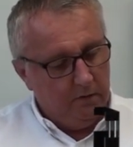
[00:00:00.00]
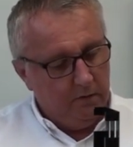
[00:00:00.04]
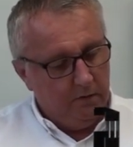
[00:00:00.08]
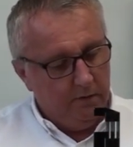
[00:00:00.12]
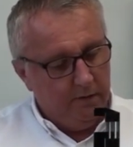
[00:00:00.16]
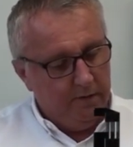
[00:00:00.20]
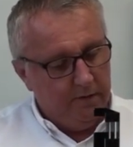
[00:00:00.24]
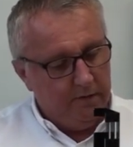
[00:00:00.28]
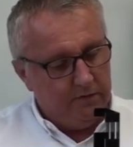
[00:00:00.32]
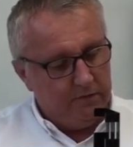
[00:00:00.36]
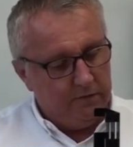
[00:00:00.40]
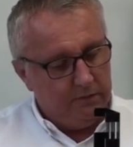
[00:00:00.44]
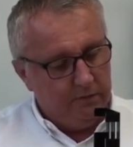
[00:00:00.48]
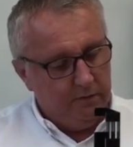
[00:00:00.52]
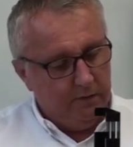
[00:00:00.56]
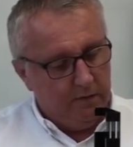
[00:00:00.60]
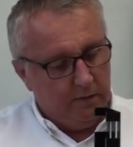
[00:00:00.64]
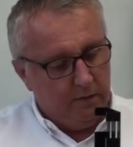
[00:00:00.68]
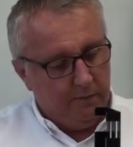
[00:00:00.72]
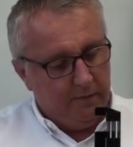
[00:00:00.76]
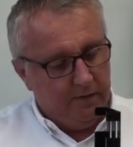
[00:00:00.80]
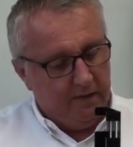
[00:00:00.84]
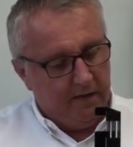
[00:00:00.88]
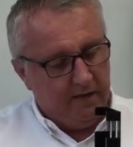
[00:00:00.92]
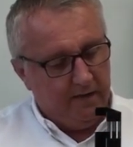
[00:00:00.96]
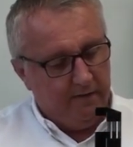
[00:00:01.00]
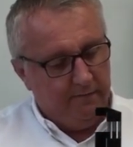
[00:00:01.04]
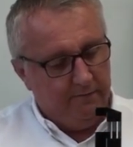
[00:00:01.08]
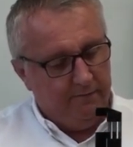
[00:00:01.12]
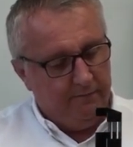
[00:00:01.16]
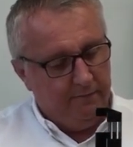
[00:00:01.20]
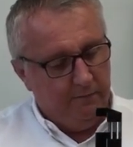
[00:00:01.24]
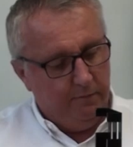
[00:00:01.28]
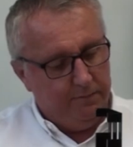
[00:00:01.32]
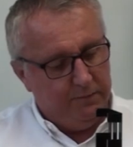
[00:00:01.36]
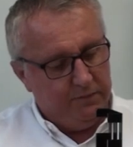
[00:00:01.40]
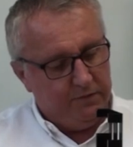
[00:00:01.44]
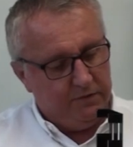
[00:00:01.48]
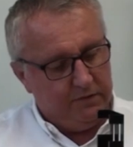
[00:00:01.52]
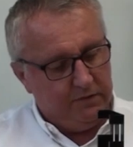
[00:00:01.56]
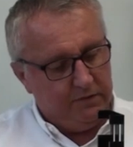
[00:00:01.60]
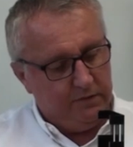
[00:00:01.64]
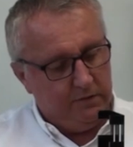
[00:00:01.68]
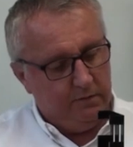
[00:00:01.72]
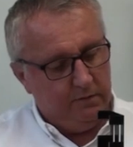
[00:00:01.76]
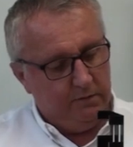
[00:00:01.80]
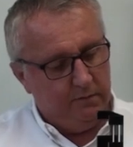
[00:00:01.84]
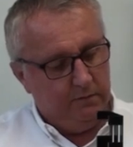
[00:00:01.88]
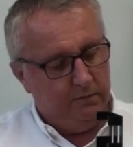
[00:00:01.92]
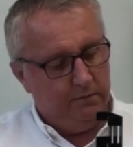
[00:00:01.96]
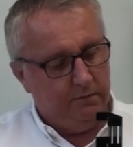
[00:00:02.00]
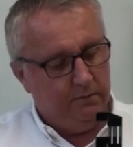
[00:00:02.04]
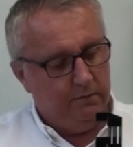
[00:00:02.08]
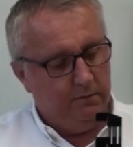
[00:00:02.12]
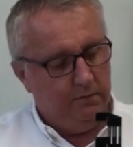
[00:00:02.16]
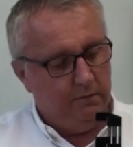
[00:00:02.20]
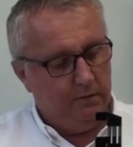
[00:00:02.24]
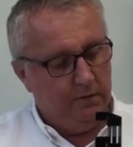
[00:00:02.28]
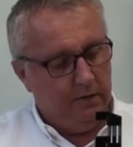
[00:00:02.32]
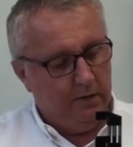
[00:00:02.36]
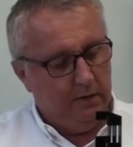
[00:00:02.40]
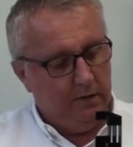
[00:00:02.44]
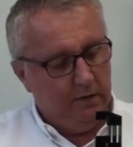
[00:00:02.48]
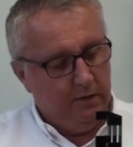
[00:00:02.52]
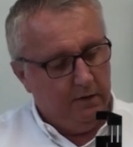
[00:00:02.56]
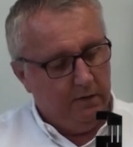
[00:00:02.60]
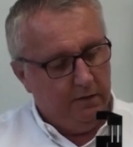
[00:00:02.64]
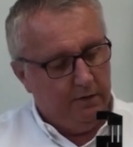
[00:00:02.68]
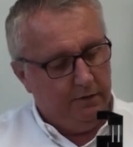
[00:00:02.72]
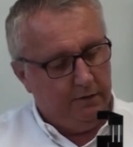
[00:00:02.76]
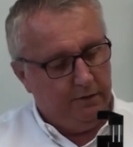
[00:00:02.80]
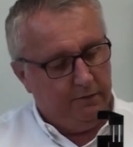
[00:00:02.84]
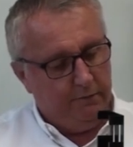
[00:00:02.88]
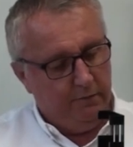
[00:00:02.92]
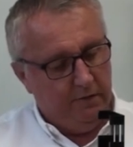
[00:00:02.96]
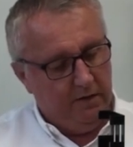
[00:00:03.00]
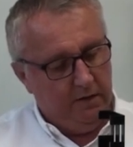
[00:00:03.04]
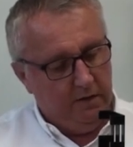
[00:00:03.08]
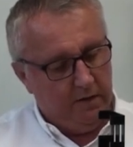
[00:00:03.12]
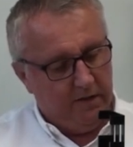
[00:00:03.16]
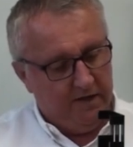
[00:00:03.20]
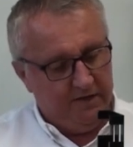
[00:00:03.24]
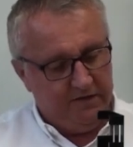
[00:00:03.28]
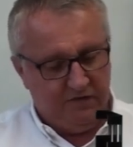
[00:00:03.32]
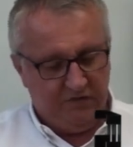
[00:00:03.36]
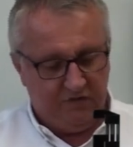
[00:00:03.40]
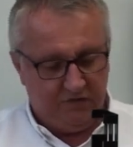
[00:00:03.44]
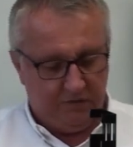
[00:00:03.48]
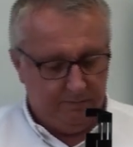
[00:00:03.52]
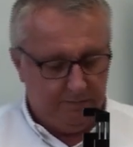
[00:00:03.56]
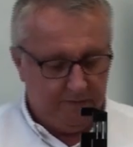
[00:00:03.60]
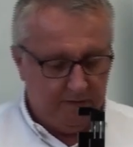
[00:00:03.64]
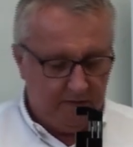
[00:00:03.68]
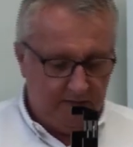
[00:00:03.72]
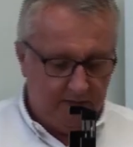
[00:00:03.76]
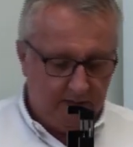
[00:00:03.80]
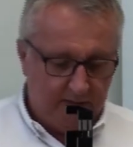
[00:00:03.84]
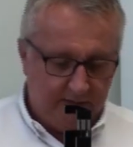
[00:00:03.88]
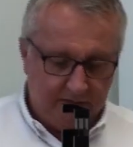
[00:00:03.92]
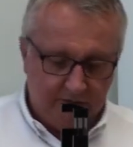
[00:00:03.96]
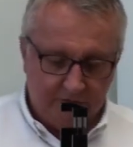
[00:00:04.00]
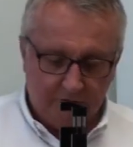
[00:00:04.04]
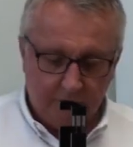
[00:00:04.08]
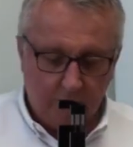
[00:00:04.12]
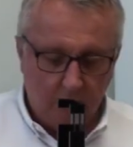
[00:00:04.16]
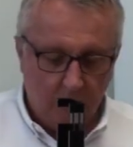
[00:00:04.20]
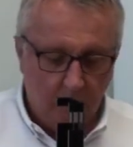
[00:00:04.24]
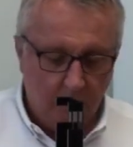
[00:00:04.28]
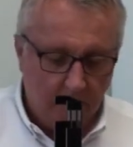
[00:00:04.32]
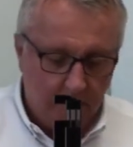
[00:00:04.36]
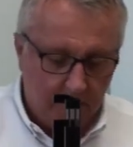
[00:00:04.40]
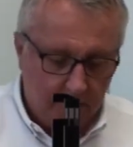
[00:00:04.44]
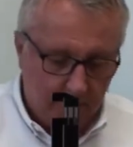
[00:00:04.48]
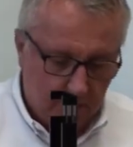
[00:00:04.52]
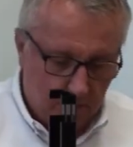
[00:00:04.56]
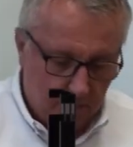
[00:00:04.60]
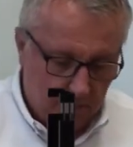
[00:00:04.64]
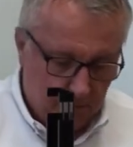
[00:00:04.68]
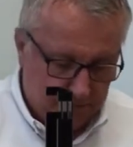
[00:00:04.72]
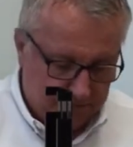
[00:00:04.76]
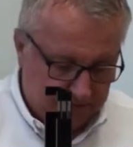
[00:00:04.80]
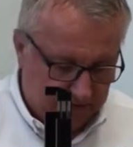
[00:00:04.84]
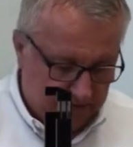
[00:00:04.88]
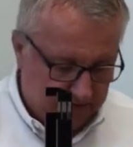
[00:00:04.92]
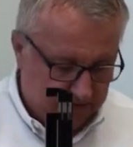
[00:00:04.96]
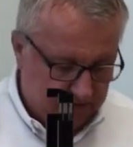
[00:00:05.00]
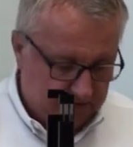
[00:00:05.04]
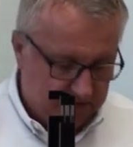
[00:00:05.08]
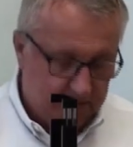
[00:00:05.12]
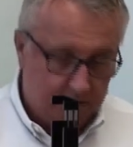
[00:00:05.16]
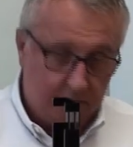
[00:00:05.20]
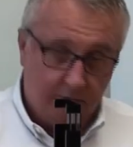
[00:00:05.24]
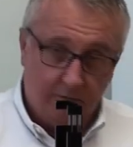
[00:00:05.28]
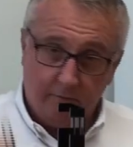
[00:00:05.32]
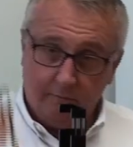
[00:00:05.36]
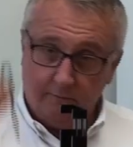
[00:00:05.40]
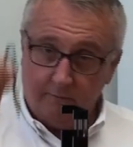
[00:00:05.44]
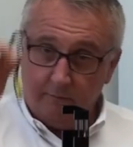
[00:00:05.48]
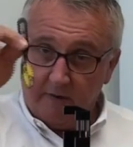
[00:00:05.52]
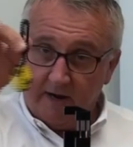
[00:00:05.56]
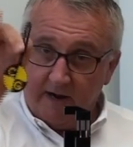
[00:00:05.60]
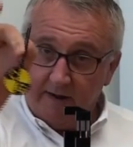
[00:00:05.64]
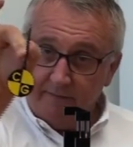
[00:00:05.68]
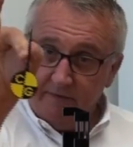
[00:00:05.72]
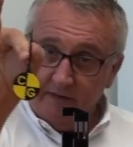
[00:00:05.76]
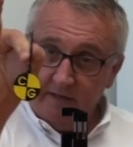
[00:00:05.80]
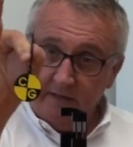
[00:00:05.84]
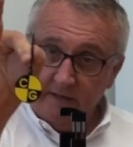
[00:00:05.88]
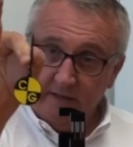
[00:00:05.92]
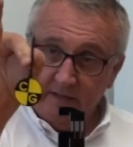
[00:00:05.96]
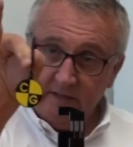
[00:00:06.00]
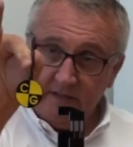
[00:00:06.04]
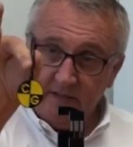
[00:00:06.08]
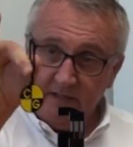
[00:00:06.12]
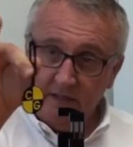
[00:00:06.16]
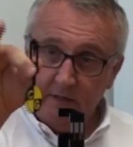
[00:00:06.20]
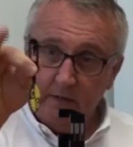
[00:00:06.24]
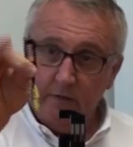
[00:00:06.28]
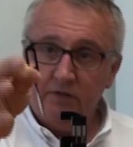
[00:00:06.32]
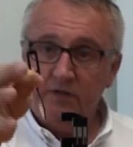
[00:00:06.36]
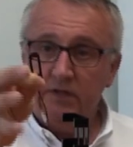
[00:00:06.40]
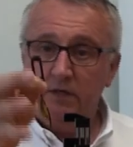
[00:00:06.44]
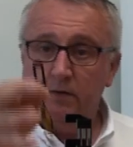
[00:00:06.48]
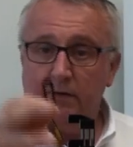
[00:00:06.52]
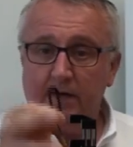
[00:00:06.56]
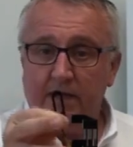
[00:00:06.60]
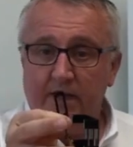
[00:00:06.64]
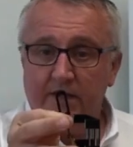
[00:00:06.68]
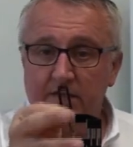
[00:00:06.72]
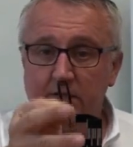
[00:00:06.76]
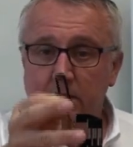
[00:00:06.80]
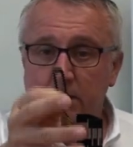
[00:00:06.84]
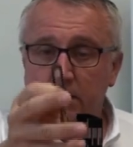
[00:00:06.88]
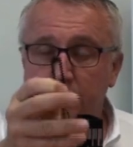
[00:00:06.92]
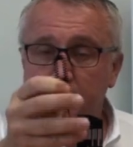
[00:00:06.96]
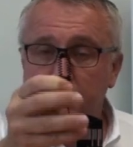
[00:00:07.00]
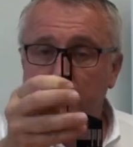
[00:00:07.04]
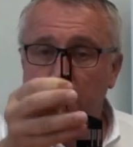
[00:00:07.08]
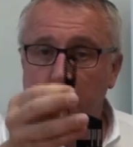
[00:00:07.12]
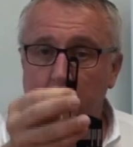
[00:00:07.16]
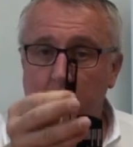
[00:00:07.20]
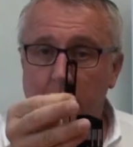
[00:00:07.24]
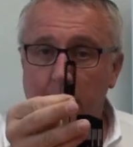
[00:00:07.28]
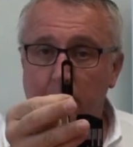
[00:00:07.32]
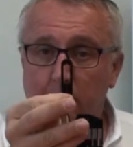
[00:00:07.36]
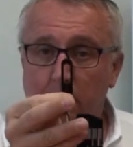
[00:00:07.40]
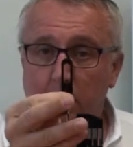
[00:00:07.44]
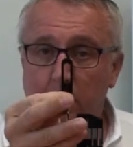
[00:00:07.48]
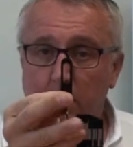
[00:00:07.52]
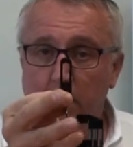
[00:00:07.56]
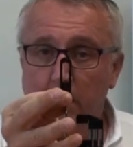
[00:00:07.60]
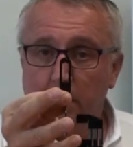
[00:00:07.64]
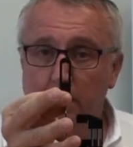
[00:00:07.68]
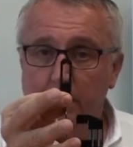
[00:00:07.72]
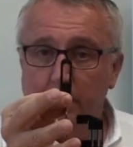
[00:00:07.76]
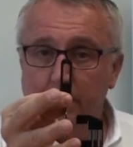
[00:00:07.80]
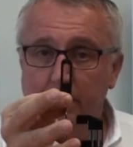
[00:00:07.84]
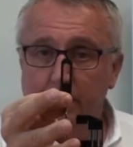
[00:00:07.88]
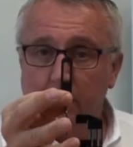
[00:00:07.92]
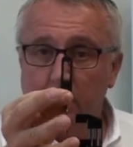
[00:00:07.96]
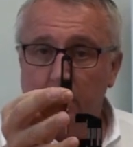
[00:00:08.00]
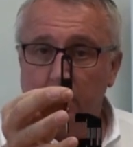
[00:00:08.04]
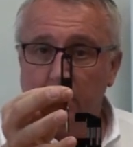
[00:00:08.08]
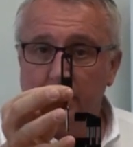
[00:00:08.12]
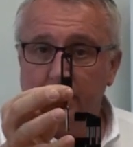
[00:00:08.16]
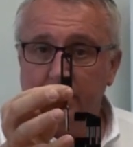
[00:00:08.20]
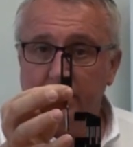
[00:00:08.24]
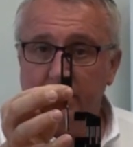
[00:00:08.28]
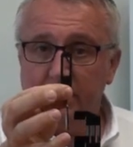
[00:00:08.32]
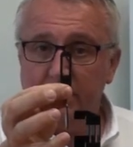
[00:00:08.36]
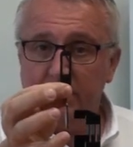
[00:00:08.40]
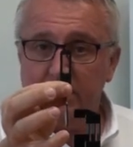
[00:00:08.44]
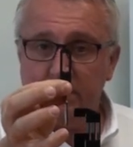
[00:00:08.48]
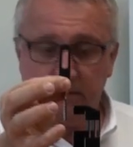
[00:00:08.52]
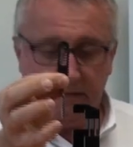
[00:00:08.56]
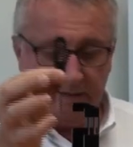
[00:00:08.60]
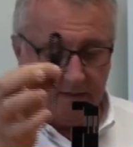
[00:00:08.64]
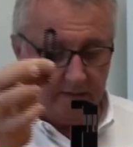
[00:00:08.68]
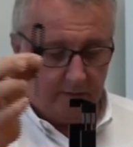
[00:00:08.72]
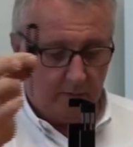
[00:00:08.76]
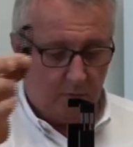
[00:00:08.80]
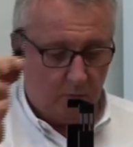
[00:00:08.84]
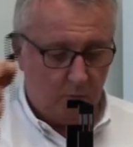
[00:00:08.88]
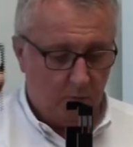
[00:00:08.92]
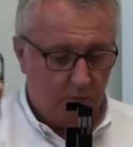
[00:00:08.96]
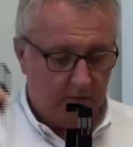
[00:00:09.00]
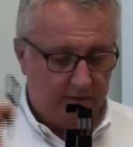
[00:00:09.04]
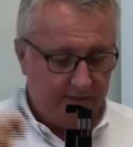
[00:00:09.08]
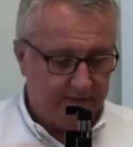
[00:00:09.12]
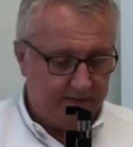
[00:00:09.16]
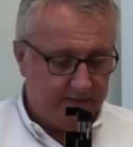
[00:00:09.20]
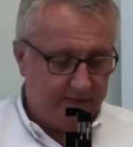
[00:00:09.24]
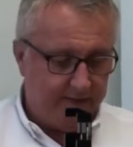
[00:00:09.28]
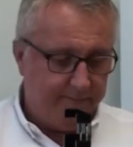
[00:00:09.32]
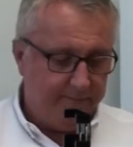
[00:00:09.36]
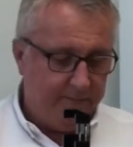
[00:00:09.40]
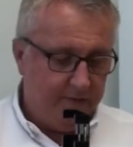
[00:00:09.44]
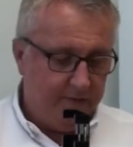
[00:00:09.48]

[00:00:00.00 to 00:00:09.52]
All right, so now we have, 3 lines of stability like so. We'll take the center of gravity disc here, see how it has a disc, a hole like that.